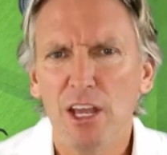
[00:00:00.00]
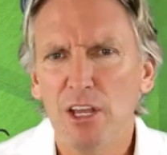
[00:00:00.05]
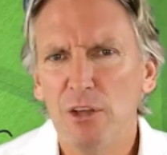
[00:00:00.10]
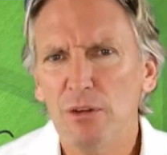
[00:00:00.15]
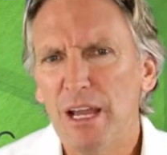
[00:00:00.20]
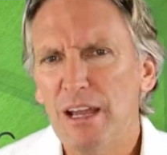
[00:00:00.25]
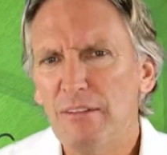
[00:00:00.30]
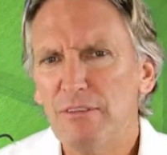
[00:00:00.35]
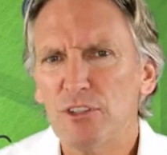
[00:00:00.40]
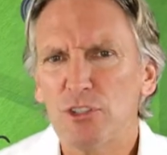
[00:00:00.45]

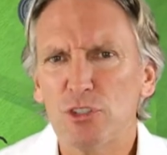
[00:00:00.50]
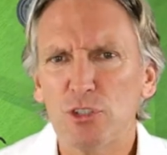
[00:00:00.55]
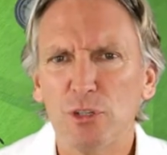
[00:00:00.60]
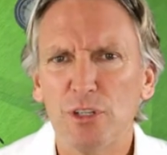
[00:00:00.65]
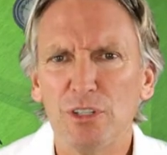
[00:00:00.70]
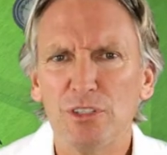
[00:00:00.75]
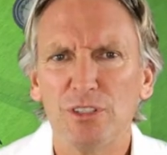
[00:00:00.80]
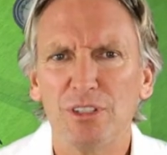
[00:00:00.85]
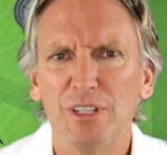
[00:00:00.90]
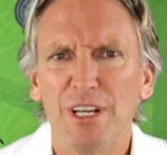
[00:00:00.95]
You have the
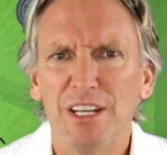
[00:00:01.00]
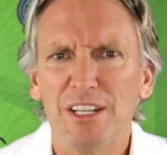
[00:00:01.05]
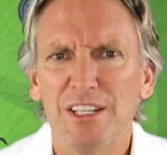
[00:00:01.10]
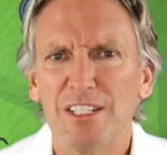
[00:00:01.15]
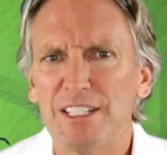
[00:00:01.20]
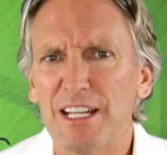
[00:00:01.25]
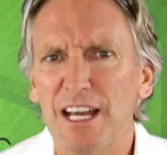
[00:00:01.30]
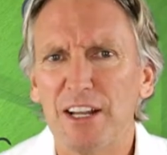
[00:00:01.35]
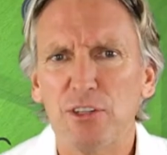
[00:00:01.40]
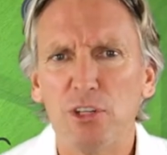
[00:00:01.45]
choice to
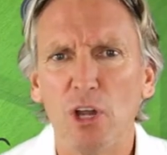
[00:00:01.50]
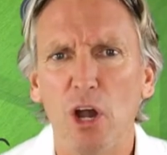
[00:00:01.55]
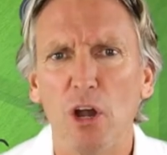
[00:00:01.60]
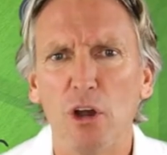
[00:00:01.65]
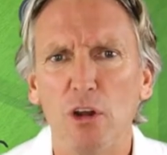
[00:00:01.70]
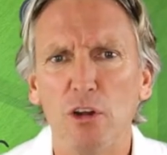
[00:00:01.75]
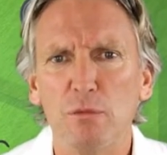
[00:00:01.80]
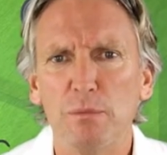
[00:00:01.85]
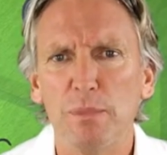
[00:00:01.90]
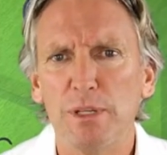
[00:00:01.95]
start your
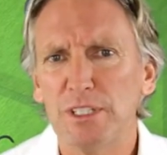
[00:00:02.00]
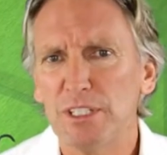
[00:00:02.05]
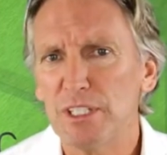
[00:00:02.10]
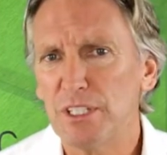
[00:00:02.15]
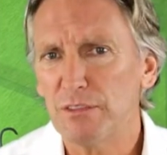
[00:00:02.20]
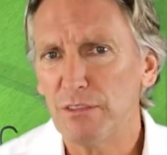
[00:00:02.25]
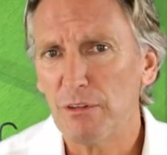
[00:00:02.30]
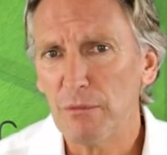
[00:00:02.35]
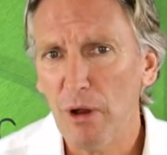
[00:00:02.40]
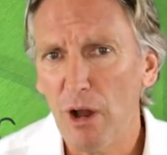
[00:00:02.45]
own
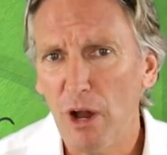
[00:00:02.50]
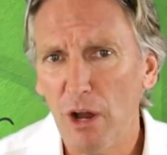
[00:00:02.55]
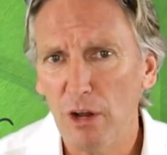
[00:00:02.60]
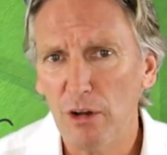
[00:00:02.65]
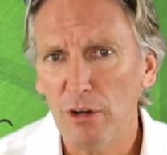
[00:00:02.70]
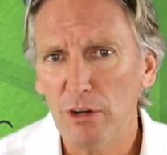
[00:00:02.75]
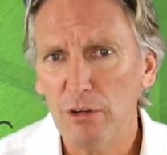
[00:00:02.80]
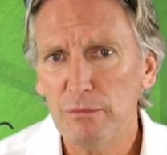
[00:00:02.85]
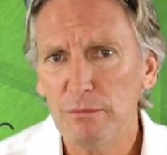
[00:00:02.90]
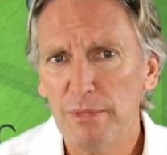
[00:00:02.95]
business from
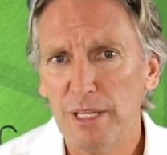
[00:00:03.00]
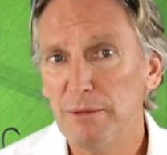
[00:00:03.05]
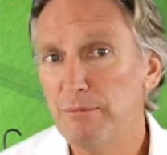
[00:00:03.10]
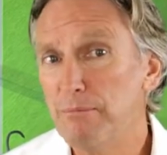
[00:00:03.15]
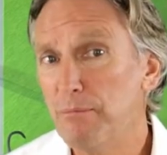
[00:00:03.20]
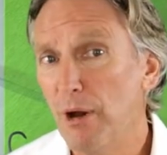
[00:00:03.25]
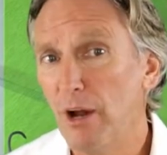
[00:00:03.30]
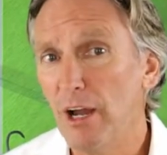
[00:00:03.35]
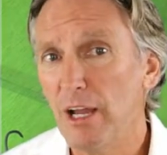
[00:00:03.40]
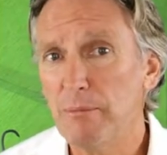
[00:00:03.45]
home and
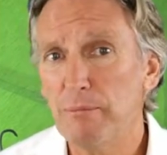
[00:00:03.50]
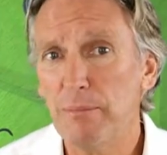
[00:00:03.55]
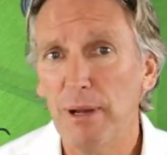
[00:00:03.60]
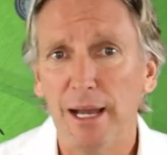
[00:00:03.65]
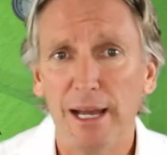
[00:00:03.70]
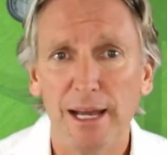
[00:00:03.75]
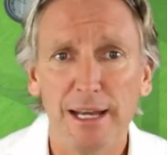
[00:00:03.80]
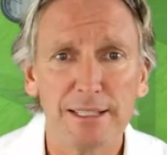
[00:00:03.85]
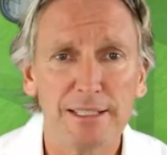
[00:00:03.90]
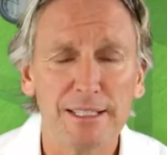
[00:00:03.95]

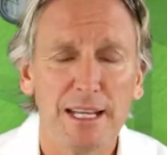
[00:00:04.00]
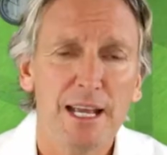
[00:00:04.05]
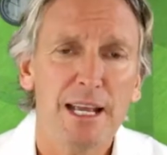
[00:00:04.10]
bypass